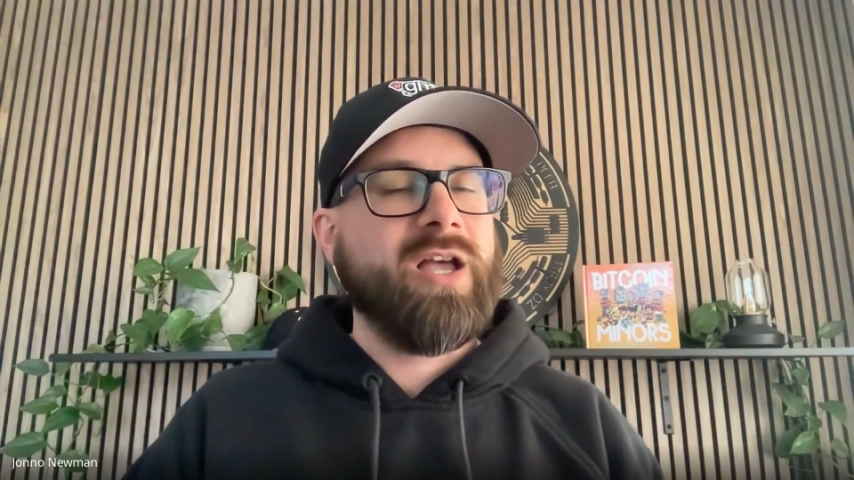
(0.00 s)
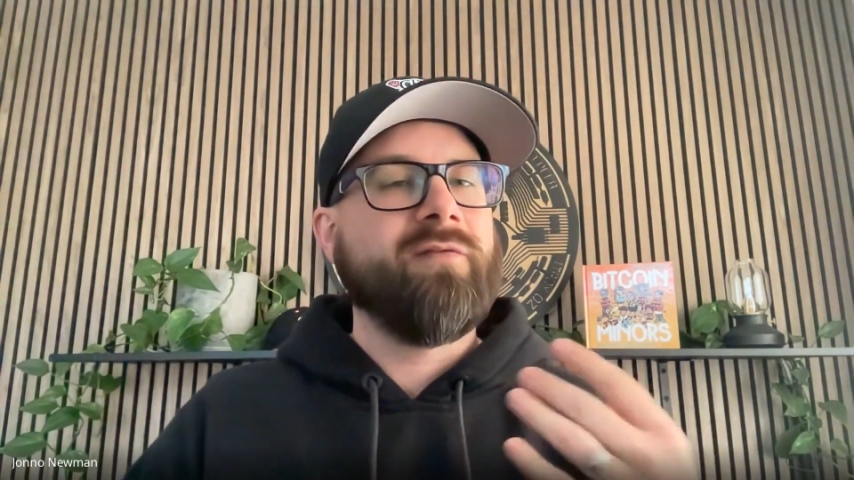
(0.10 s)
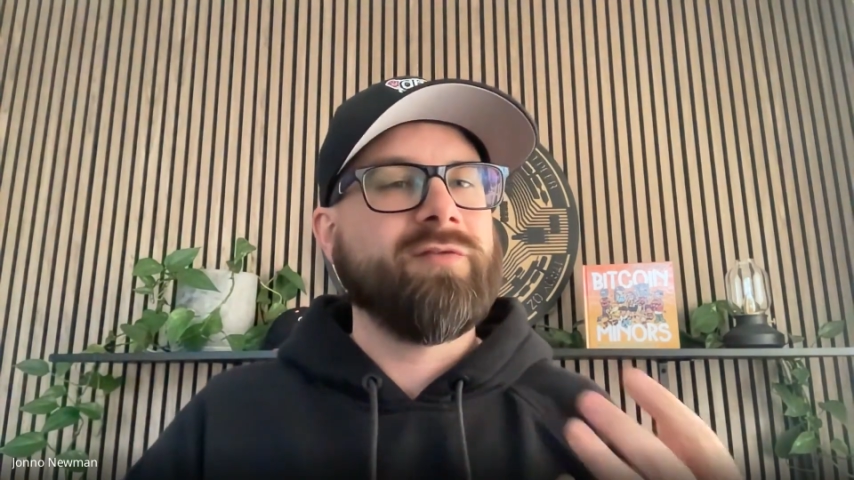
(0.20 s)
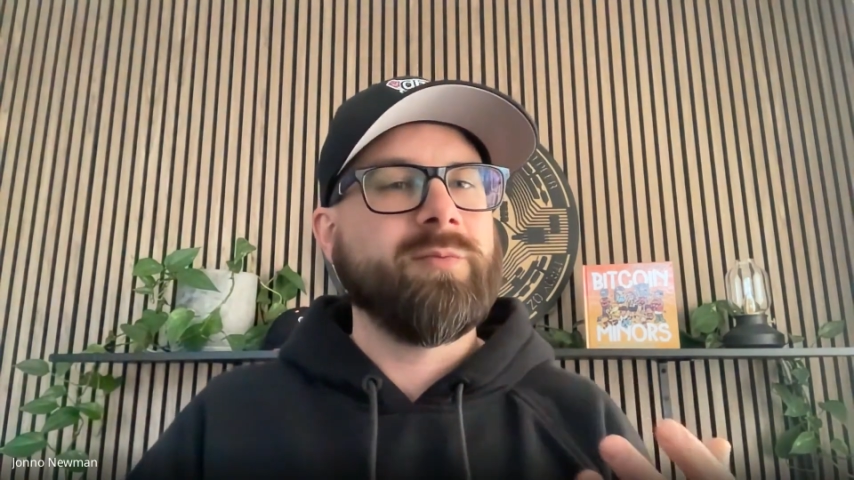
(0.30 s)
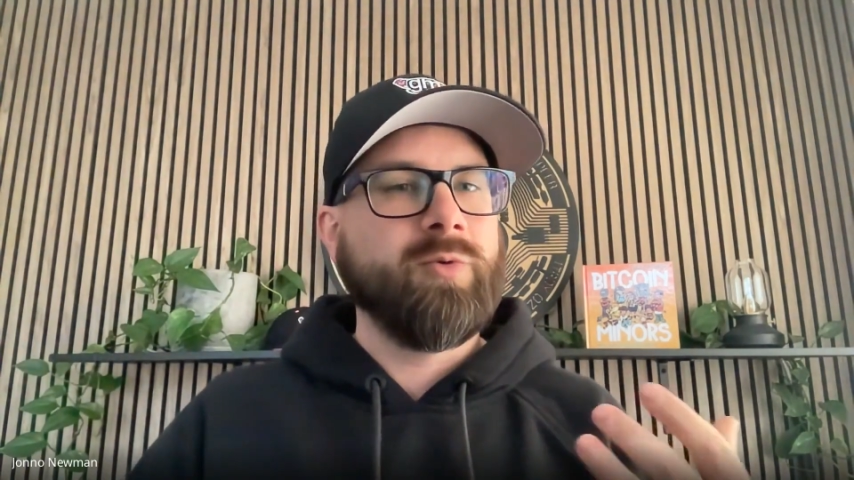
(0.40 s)

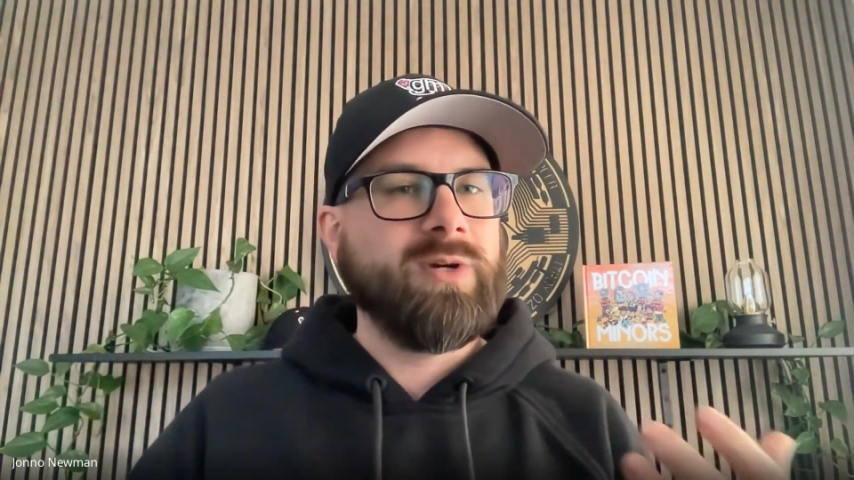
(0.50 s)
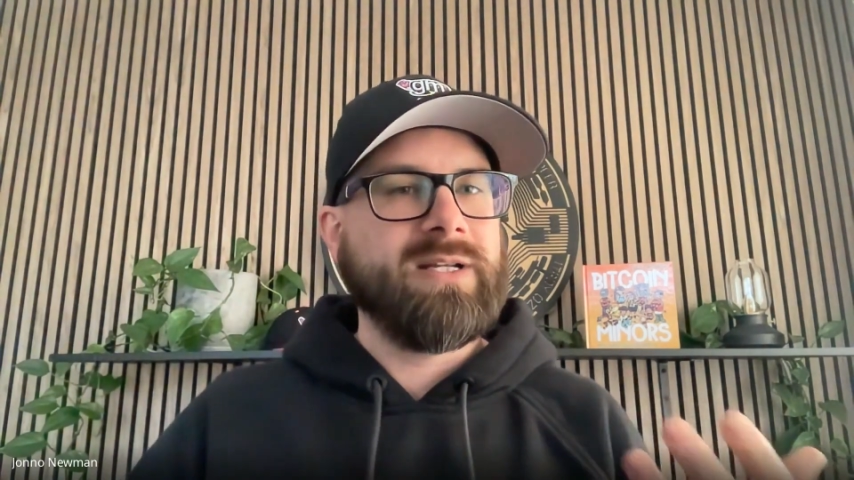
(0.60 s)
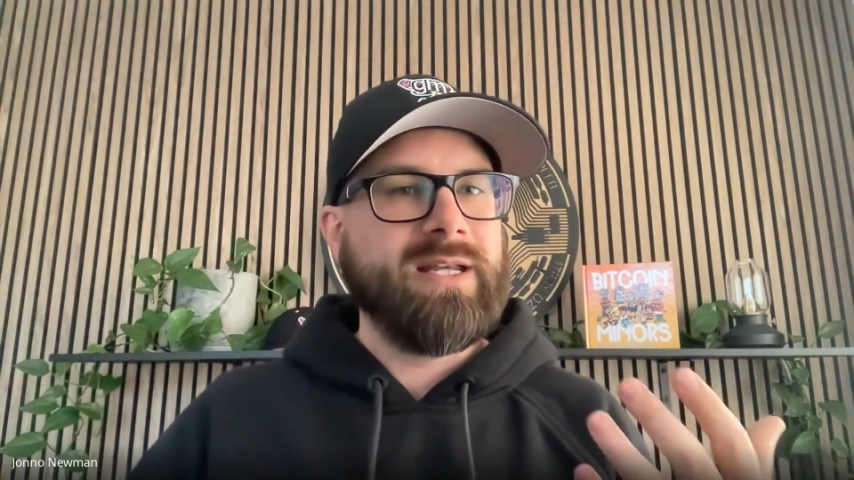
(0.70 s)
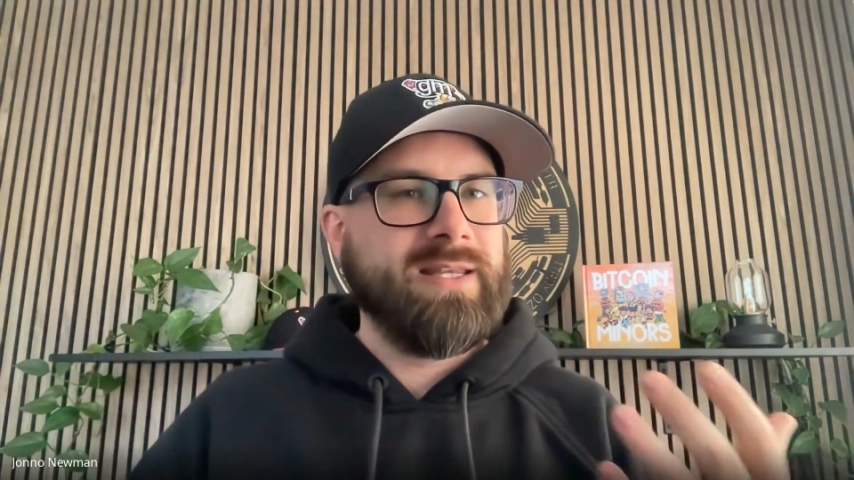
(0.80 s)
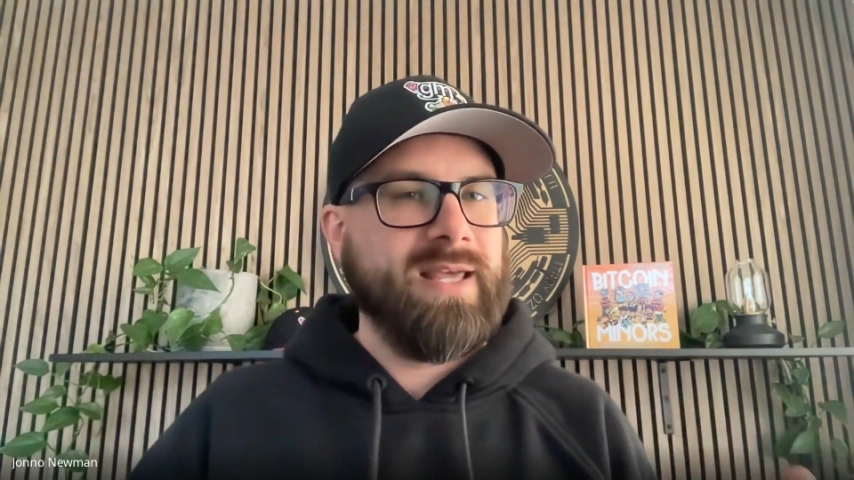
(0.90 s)
comfortable
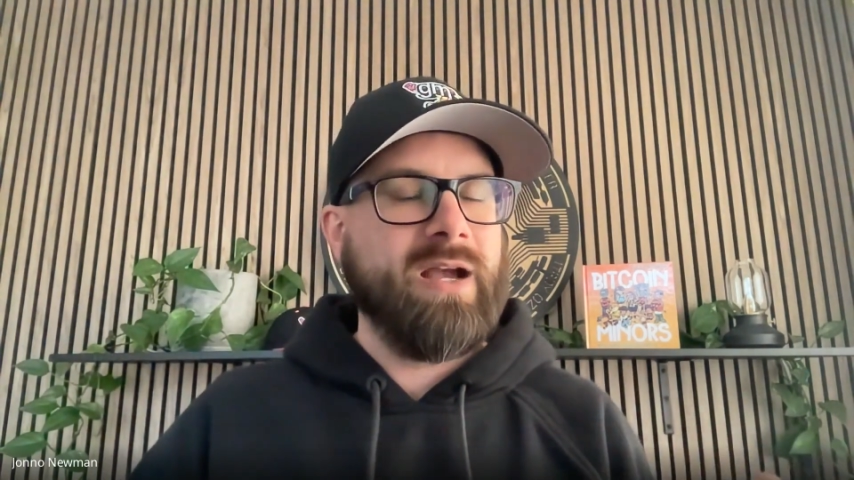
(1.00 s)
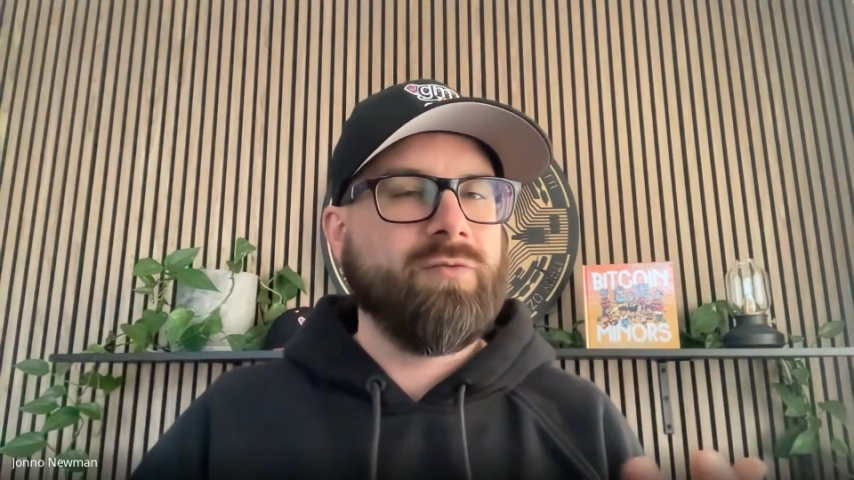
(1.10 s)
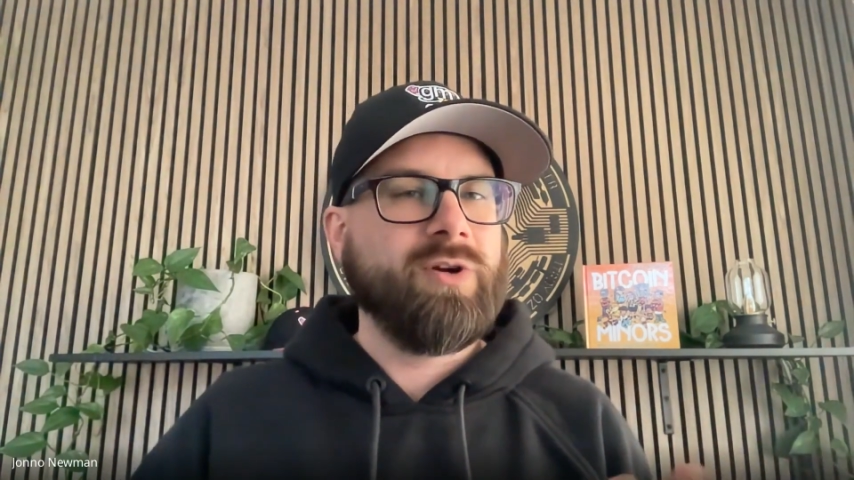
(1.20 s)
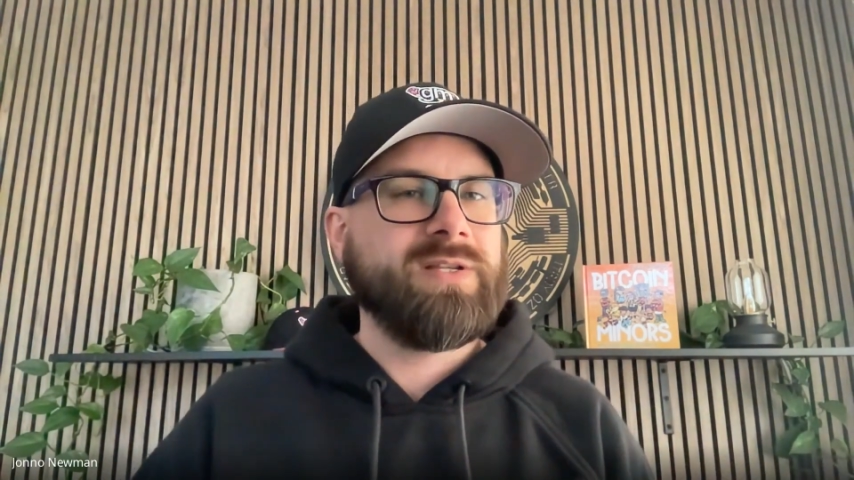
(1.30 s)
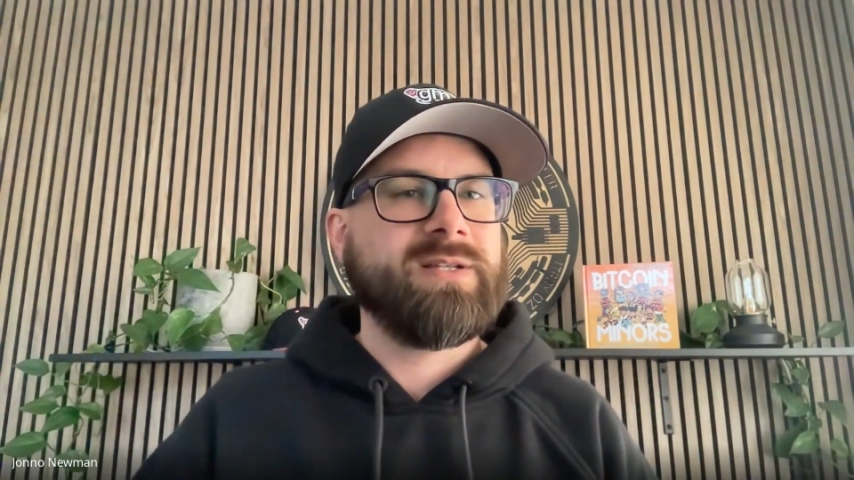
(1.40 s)
in that
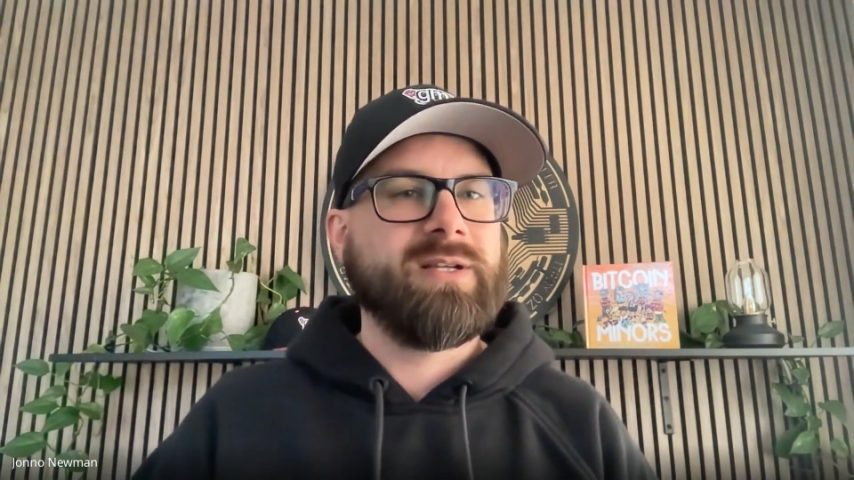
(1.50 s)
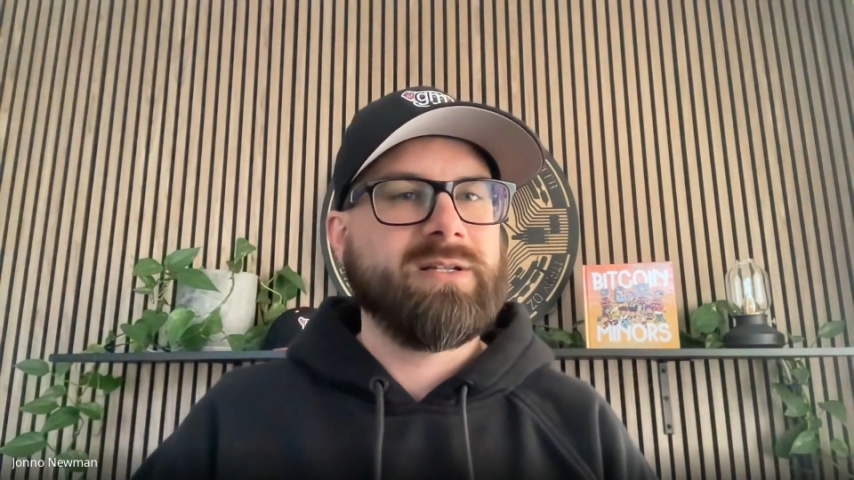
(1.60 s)
risk,